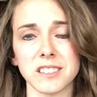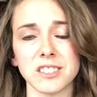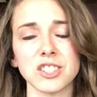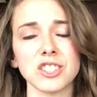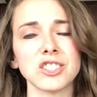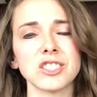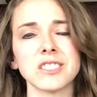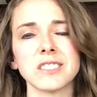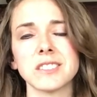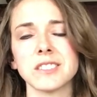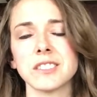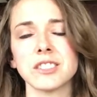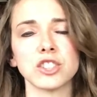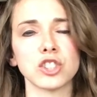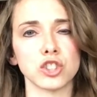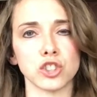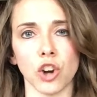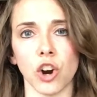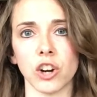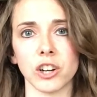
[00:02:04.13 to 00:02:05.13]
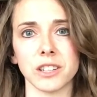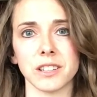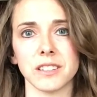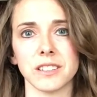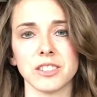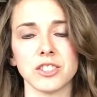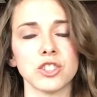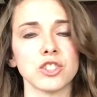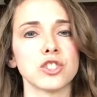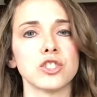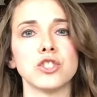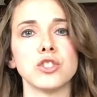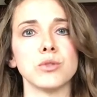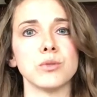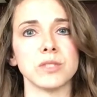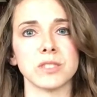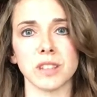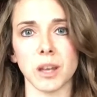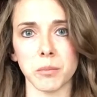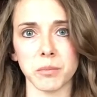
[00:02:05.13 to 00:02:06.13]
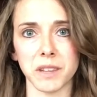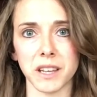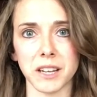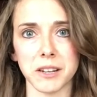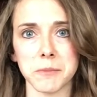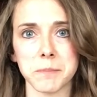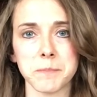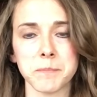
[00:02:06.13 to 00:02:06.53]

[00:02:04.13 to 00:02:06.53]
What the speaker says: Just start. Just do something.